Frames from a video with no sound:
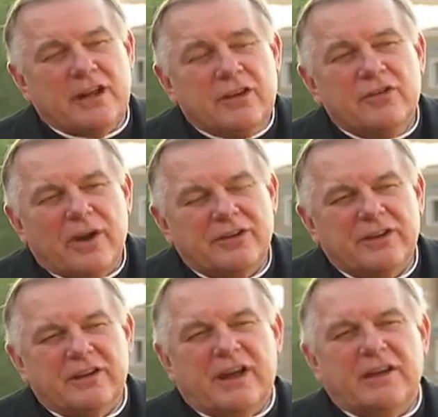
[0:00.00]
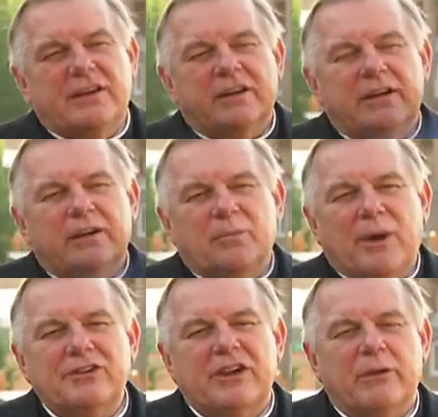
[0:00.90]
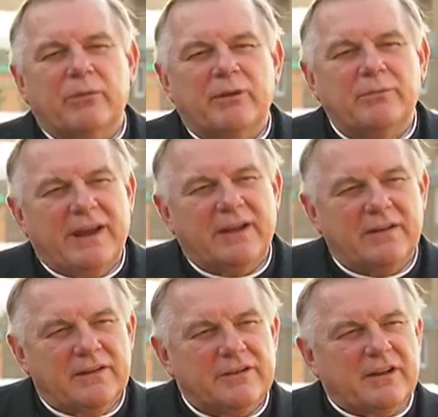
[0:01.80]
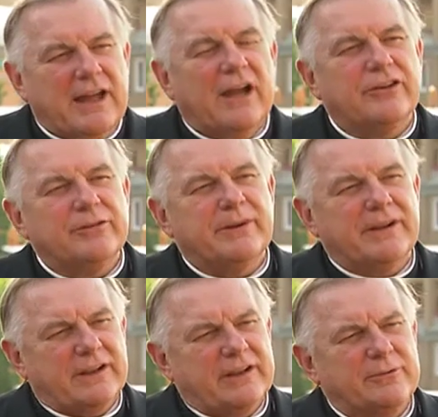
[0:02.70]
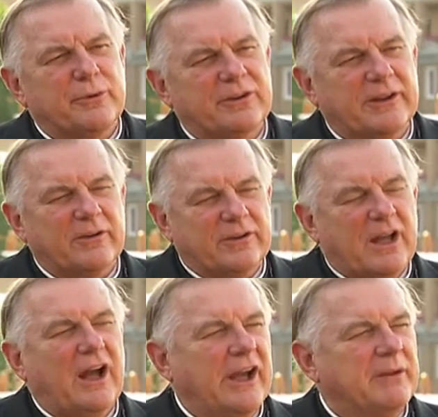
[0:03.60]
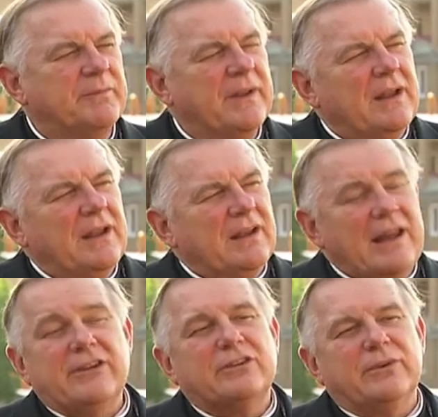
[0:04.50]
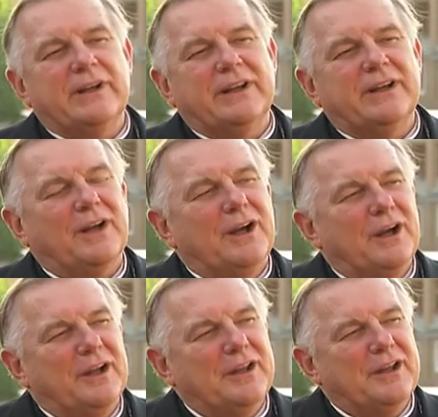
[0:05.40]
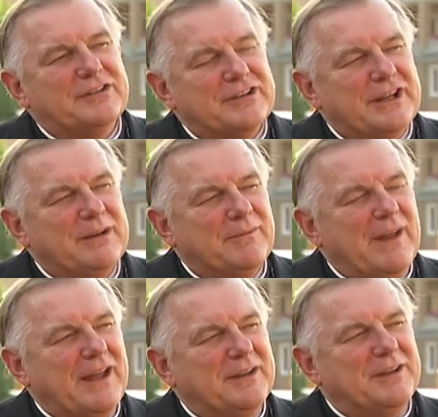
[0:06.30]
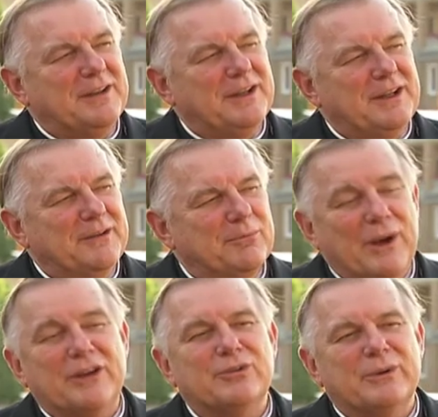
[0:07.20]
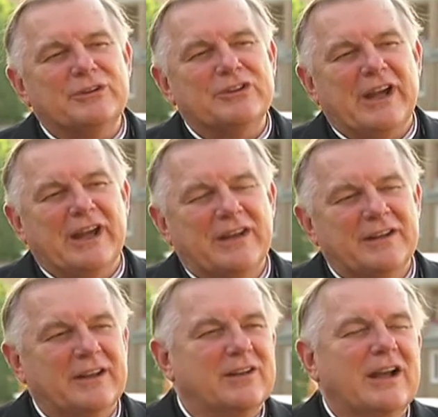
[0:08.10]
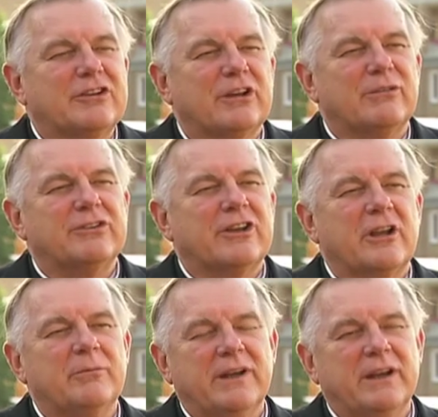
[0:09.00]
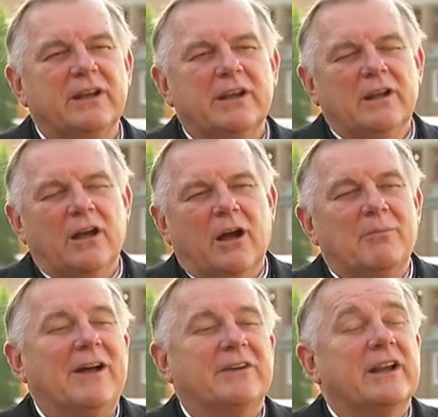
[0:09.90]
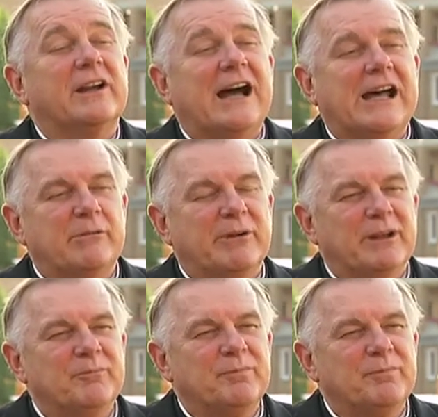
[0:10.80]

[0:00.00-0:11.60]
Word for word: interesting that the president would make this announcement at this particular time. Last week, it seemed that the press was saying that the election was going to be about the economy.